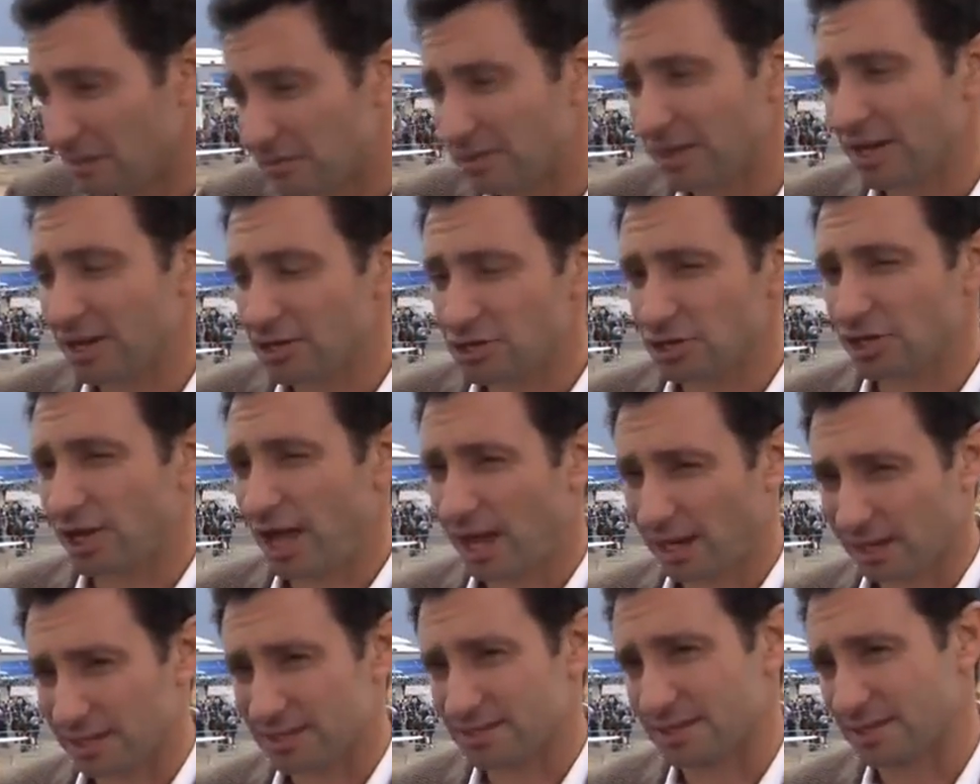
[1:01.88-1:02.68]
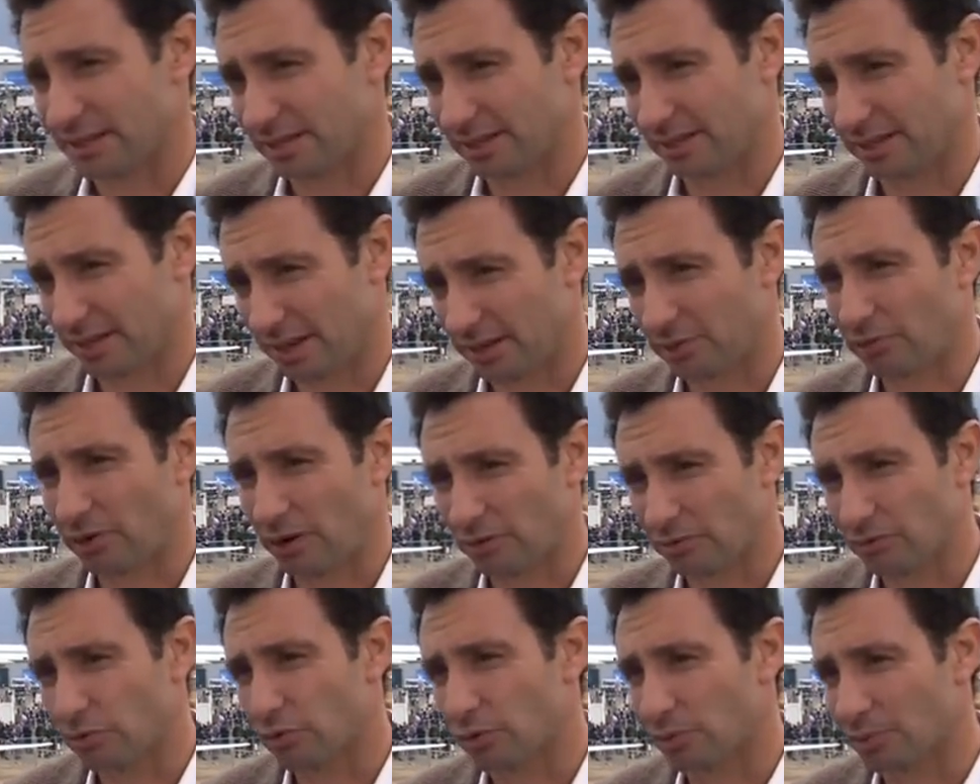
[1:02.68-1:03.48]
the Eviation Alice, the, the
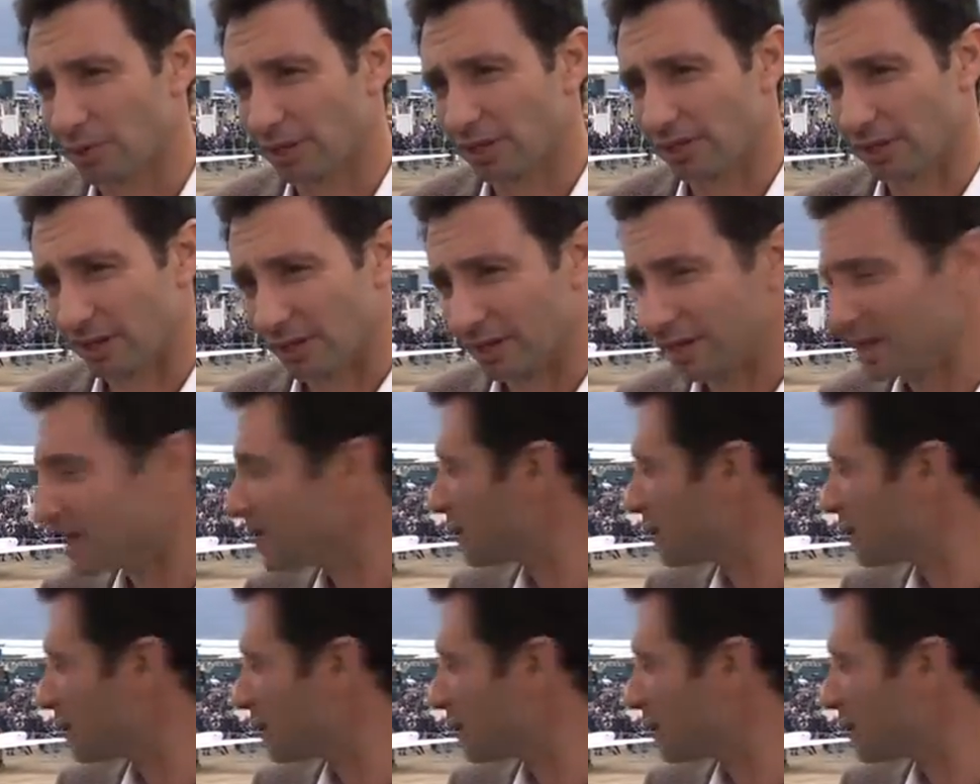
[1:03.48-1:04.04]
aircraft we're building,